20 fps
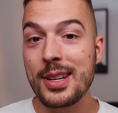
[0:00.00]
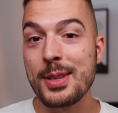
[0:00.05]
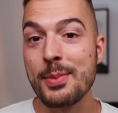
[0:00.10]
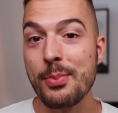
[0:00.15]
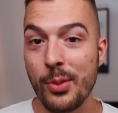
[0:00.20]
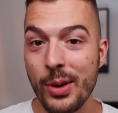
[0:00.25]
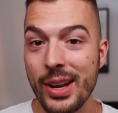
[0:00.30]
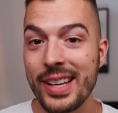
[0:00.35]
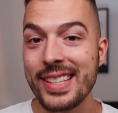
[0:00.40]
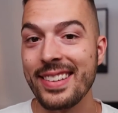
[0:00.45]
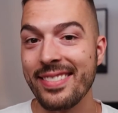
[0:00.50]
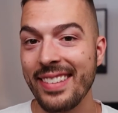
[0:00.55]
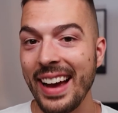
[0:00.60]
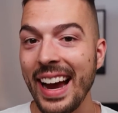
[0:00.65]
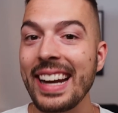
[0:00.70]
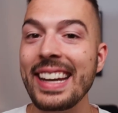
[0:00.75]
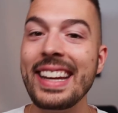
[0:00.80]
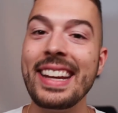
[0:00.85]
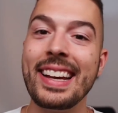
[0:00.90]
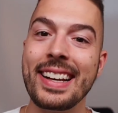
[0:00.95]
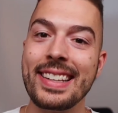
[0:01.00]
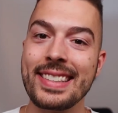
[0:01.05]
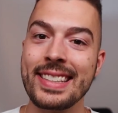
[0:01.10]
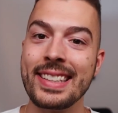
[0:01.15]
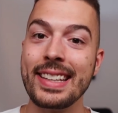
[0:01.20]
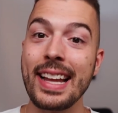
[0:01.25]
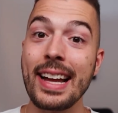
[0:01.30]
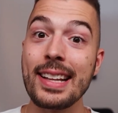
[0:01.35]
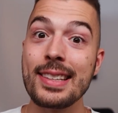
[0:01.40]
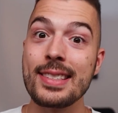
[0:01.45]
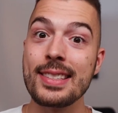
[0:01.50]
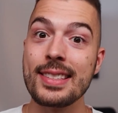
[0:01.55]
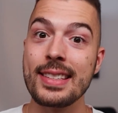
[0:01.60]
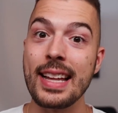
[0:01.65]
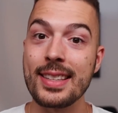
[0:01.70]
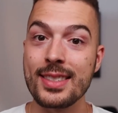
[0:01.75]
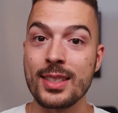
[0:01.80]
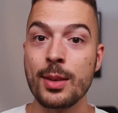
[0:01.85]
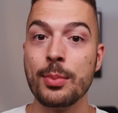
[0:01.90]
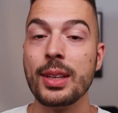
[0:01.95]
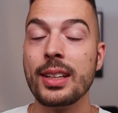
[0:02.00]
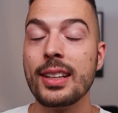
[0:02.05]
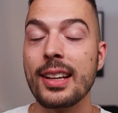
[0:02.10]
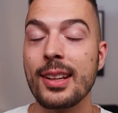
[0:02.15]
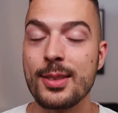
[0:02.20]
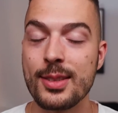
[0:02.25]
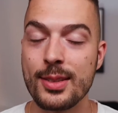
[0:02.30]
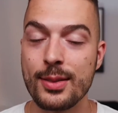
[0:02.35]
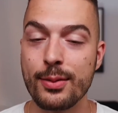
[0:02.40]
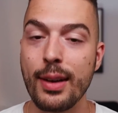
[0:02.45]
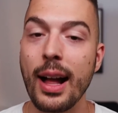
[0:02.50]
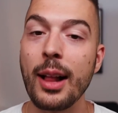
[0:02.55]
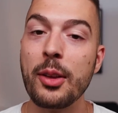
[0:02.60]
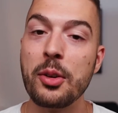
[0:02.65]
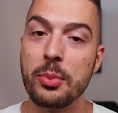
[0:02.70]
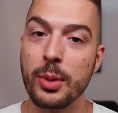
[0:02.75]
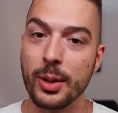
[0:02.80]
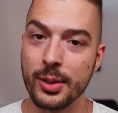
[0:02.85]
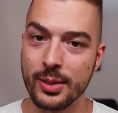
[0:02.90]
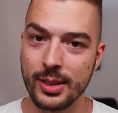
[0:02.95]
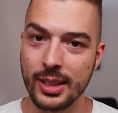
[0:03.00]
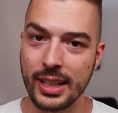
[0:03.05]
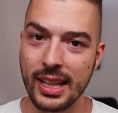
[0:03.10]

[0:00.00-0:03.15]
breeze of ideas, and that's something that's valuable to the